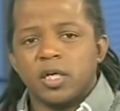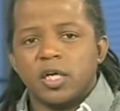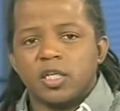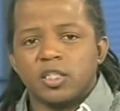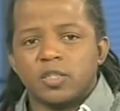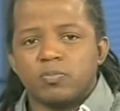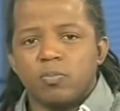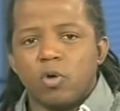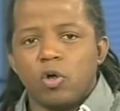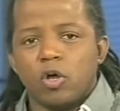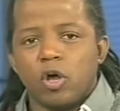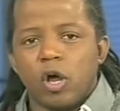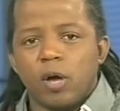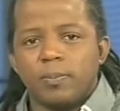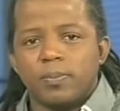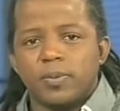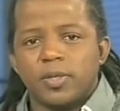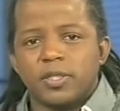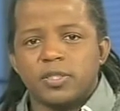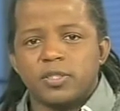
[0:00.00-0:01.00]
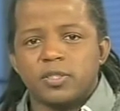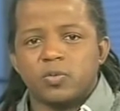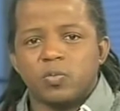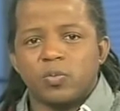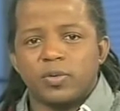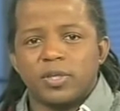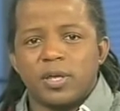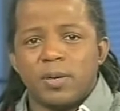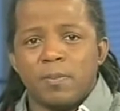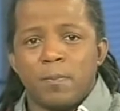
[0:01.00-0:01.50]
a small complex
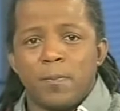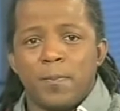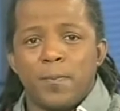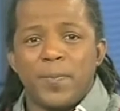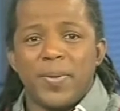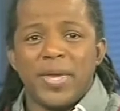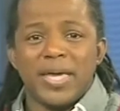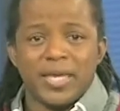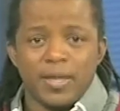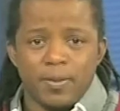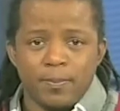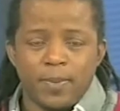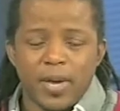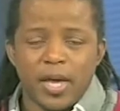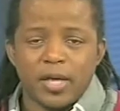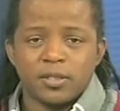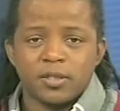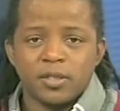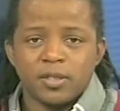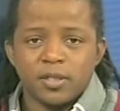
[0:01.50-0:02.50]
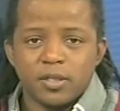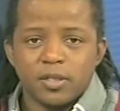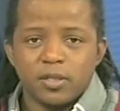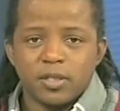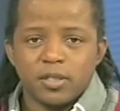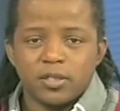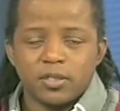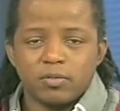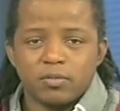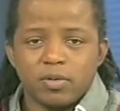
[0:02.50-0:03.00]
with a big impact
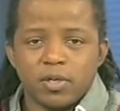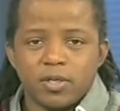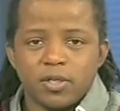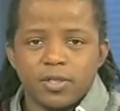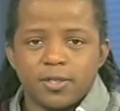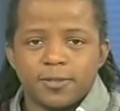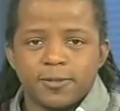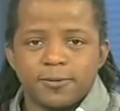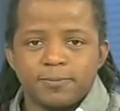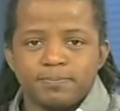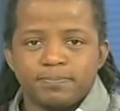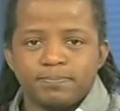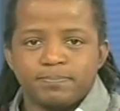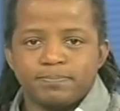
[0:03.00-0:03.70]
on its surroundings.